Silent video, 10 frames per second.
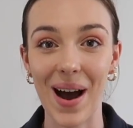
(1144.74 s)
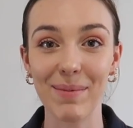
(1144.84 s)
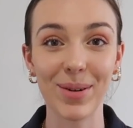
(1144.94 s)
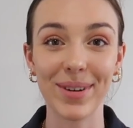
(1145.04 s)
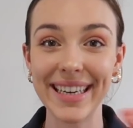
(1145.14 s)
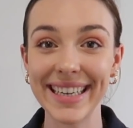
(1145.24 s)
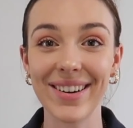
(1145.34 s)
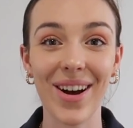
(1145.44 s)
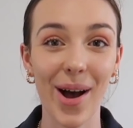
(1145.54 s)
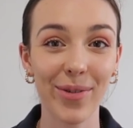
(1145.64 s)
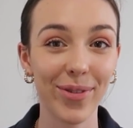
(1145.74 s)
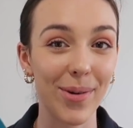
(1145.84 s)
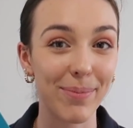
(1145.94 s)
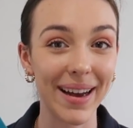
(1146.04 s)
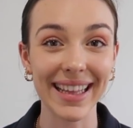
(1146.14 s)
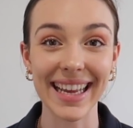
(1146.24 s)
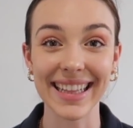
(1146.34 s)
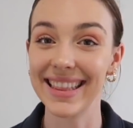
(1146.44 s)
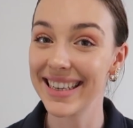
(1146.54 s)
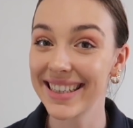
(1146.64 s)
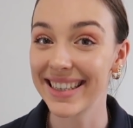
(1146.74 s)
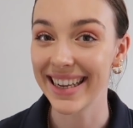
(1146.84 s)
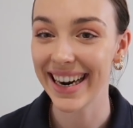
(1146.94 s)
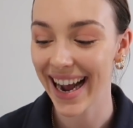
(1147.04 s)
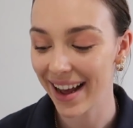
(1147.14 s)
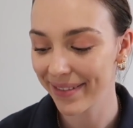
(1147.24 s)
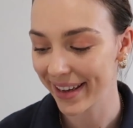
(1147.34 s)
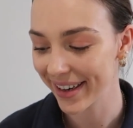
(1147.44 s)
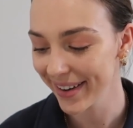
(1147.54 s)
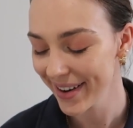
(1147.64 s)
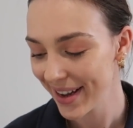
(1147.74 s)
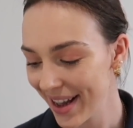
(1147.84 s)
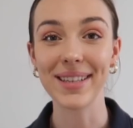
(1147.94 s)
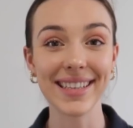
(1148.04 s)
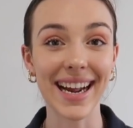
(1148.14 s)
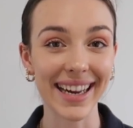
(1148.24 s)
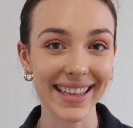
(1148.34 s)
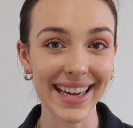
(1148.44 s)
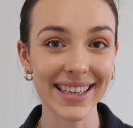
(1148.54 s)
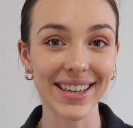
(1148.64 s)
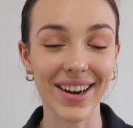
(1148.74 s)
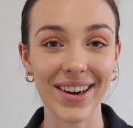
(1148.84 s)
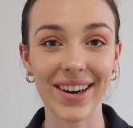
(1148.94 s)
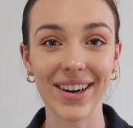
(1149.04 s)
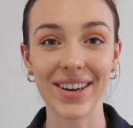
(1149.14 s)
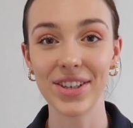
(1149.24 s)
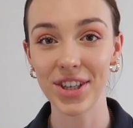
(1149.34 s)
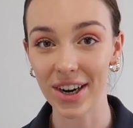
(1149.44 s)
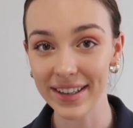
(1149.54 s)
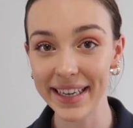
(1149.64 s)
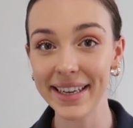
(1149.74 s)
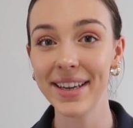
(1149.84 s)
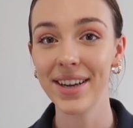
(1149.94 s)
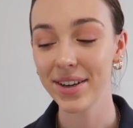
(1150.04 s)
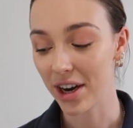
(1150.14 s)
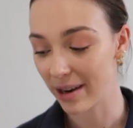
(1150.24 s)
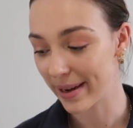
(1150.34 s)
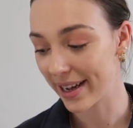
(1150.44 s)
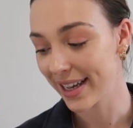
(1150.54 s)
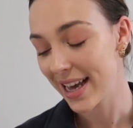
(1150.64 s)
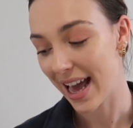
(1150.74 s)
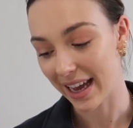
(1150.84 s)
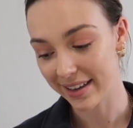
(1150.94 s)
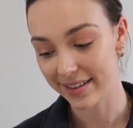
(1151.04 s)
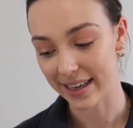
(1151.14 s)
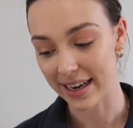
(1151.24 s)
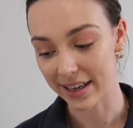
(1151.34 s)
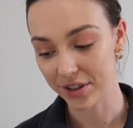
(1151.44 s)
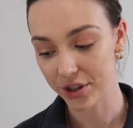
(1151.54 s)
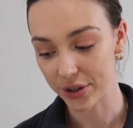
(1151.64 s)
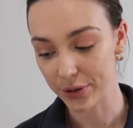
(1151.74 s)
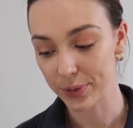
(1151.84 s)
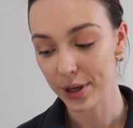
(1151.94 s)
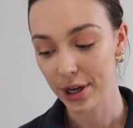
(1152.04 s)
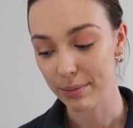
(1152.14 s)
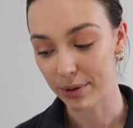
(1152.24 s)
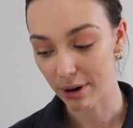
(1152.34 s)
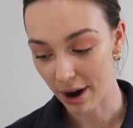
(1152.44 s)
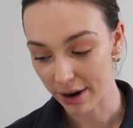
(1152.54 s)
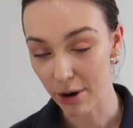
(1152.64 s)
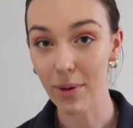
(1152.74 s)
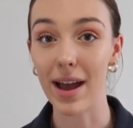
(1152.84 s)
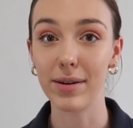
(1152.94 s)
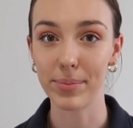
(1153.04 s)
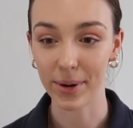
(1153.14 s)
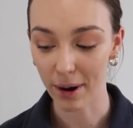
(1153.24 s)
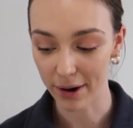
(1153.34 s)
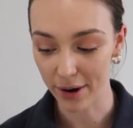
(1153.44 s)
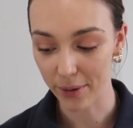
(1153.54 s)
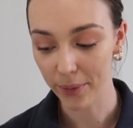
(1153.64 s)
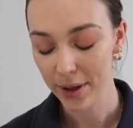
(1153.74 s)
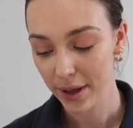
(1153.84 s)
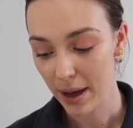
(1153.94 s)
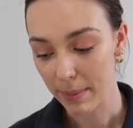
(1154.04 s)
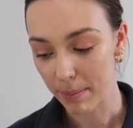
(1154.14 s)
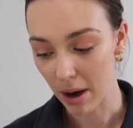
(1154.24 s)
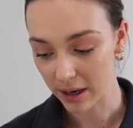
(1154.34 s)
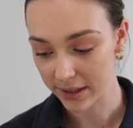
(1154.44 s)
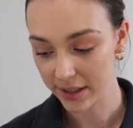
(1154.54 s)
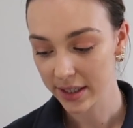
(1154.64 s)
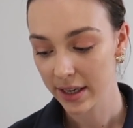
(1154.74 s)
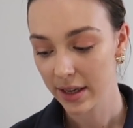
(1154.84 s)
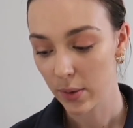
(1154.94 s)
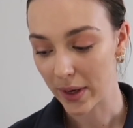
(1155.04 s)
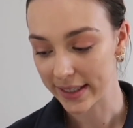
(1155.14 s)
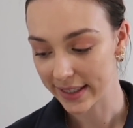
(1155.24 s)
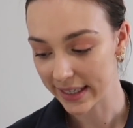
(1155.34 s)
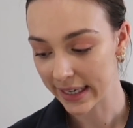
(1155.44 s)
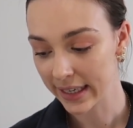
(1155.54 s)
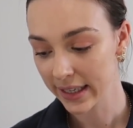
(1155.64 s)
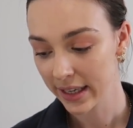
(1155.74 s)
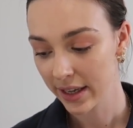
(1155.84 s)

I'm gonna read off my like list that I have here. The ones that I liked are Charlie, Karma, X and X2, Murano and Burano, Mond, YC,